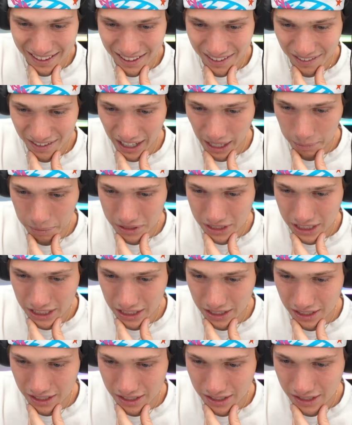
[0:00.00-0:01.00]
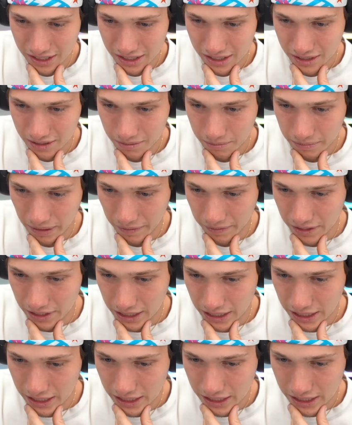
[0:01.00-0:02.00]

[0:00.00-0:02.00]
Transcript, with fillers: What happens here? Beverly.